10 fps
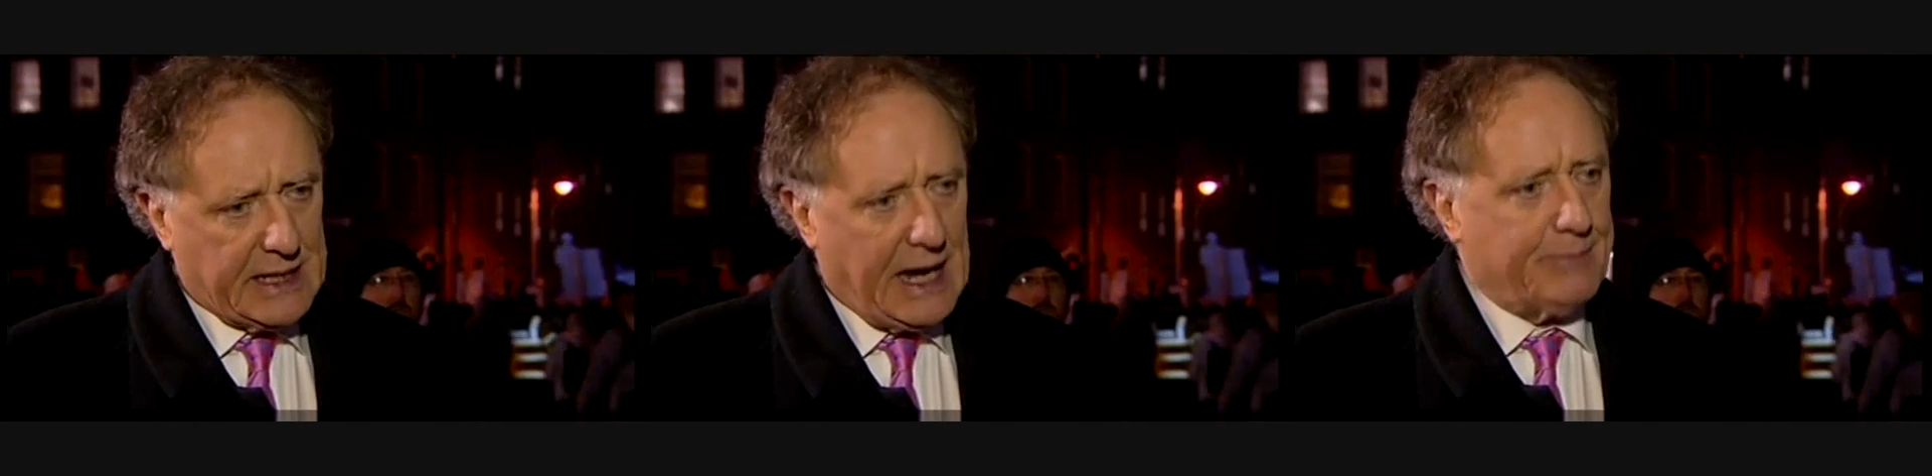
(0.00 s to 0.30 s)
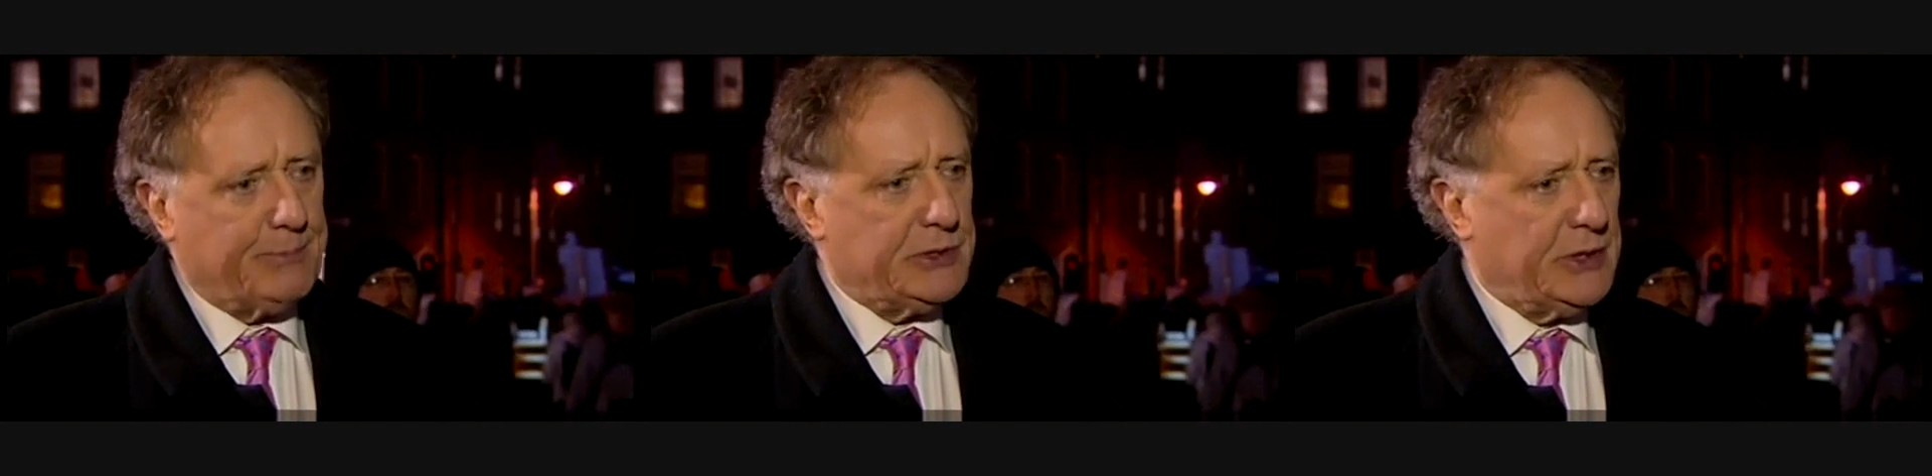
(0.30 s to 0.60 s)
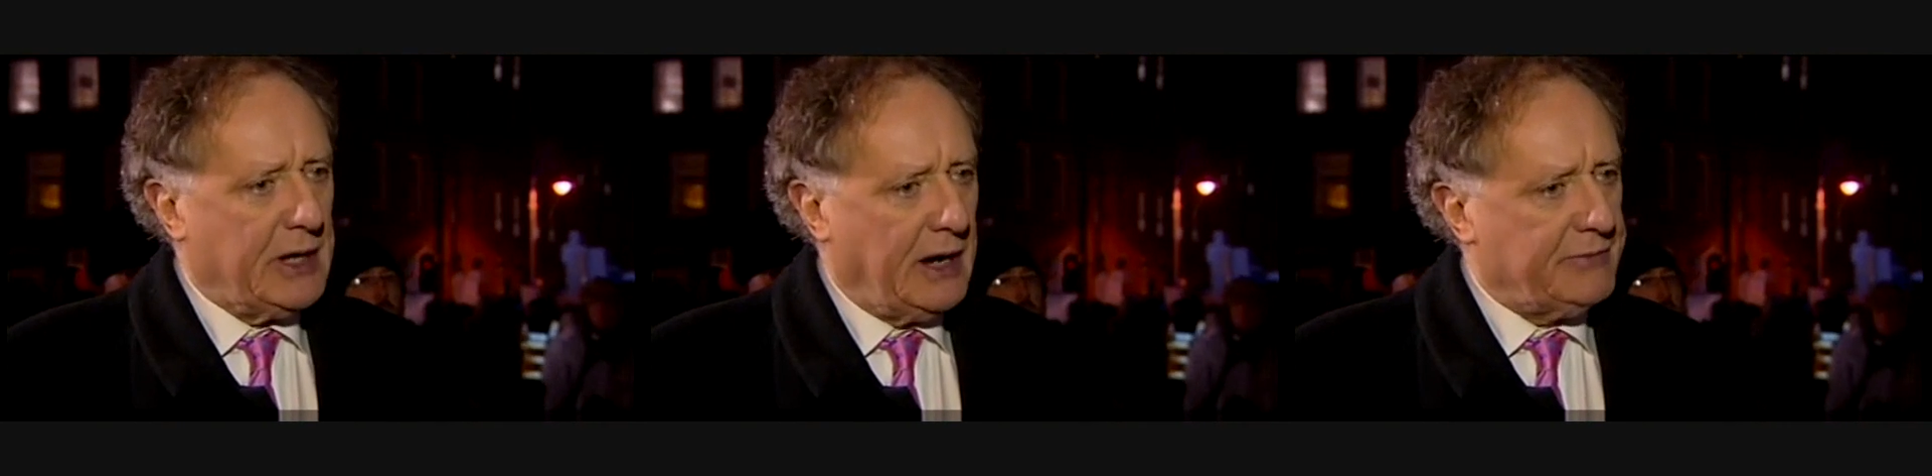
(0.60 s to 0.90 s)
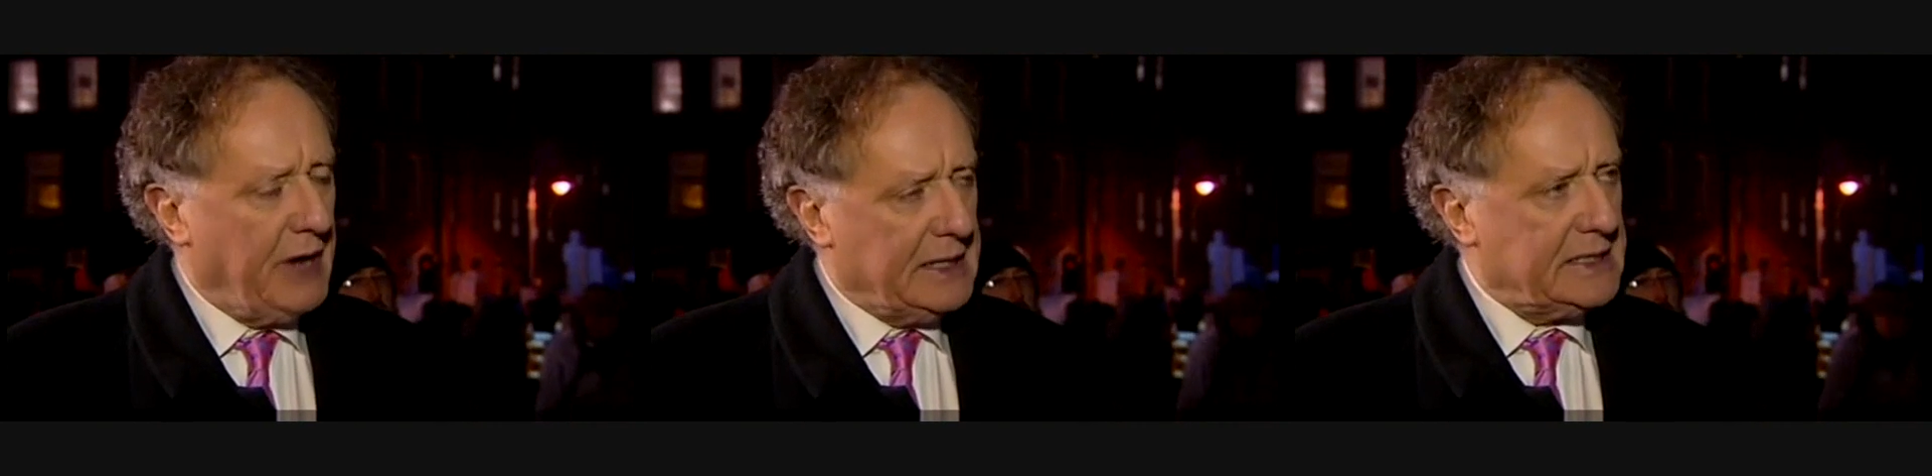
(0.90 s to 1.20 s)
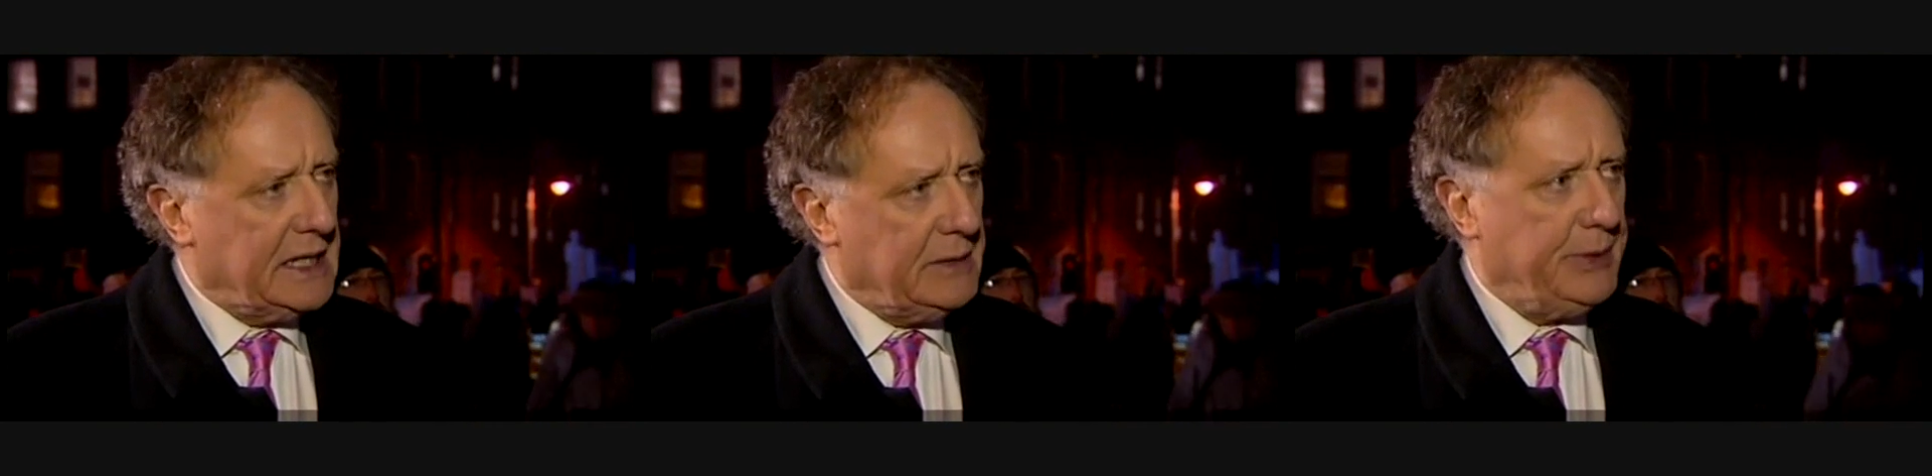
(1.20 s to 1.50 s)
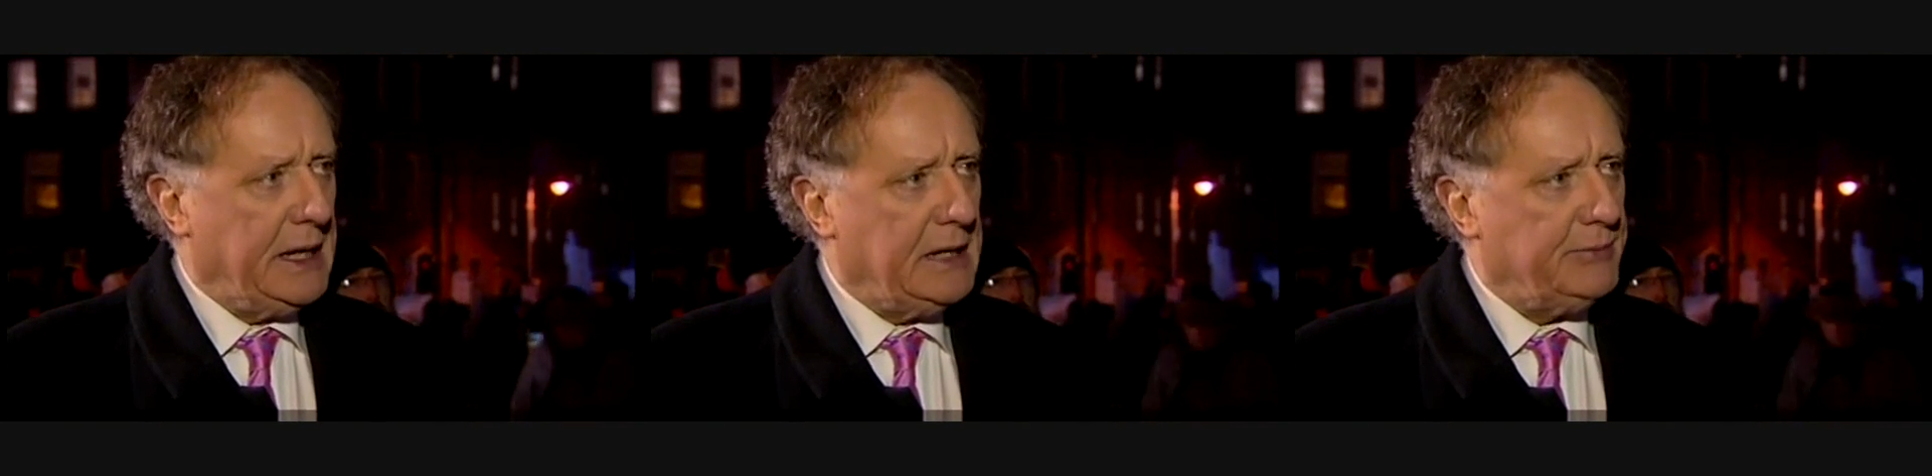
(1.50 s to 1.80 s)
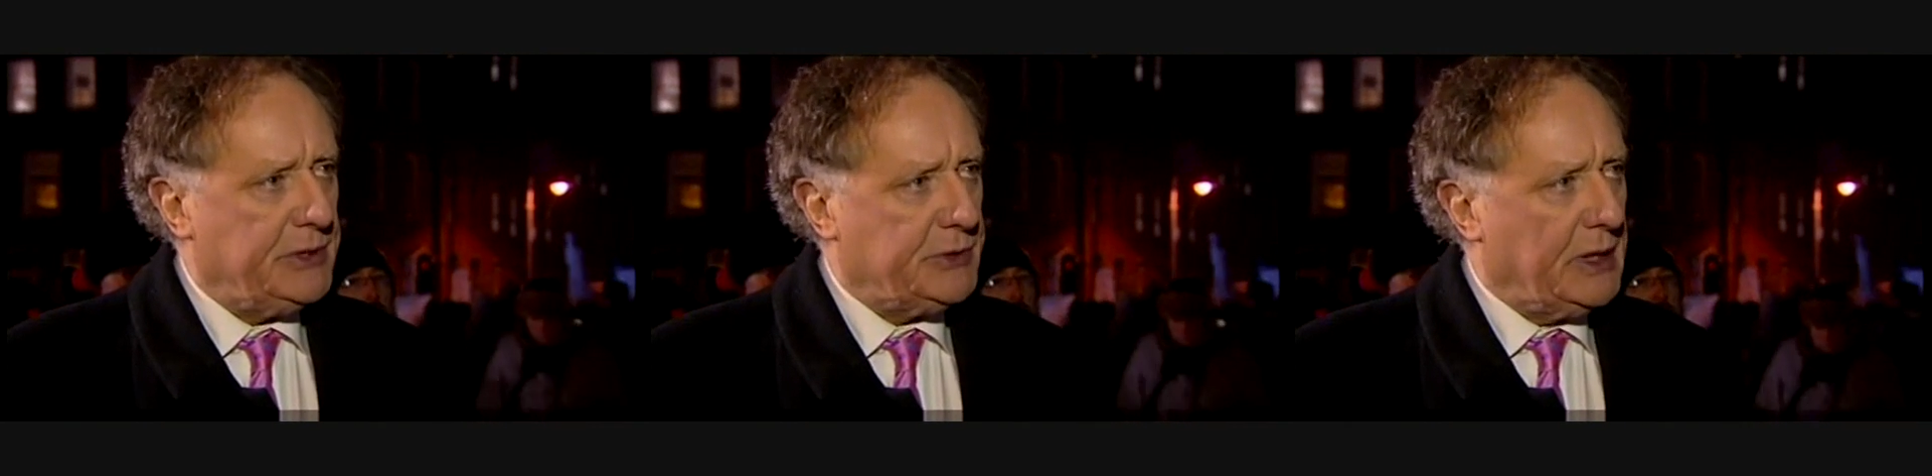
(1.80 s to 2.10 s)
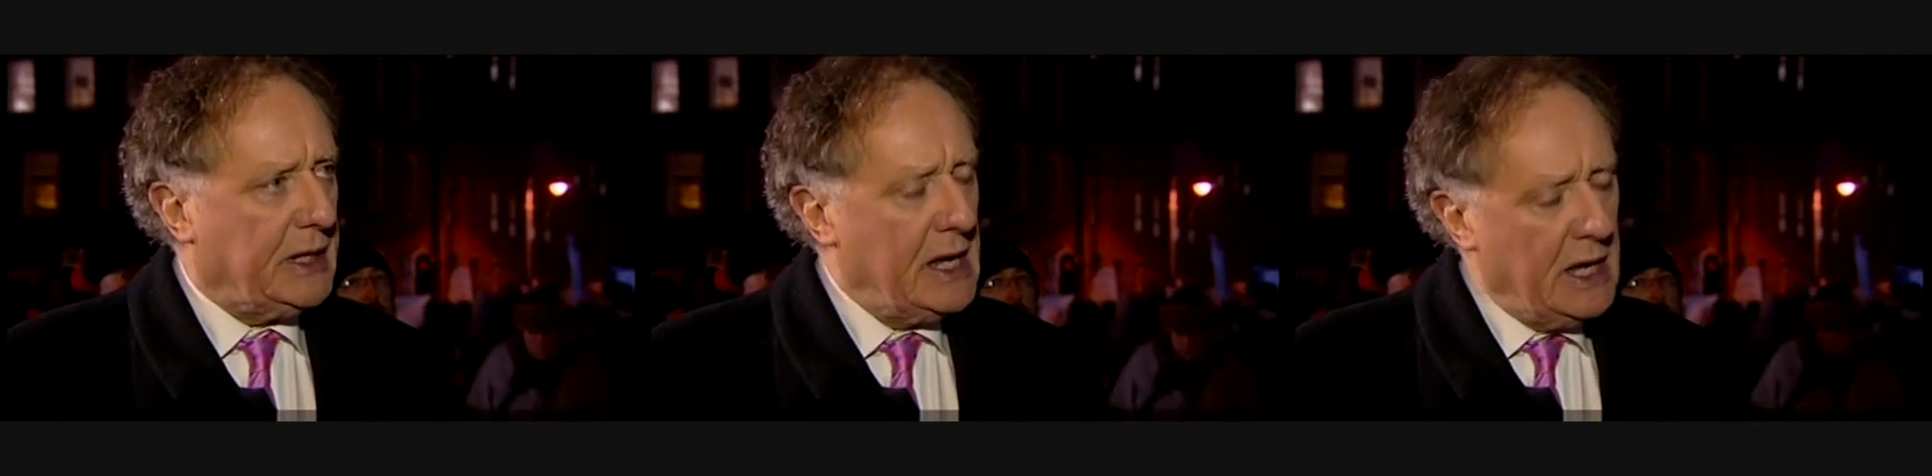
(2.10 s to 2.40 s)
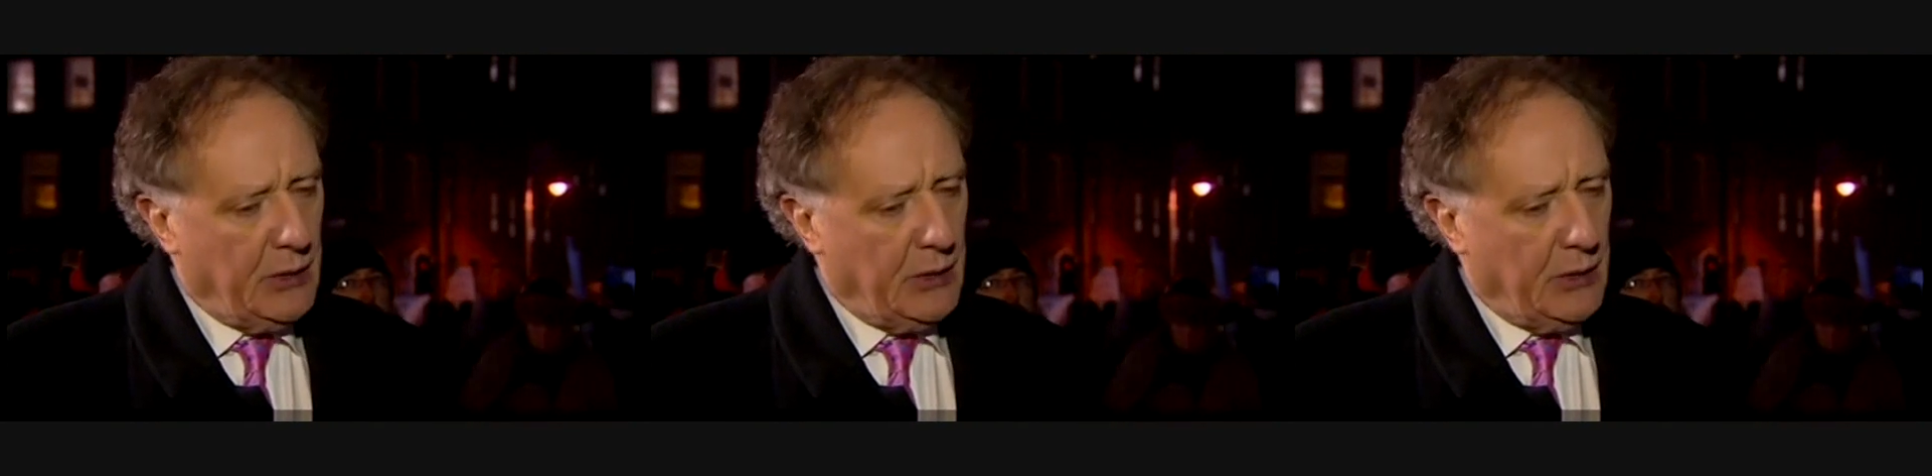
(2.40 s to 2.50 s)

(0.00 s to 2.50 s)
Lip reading: a gap of 19 billion between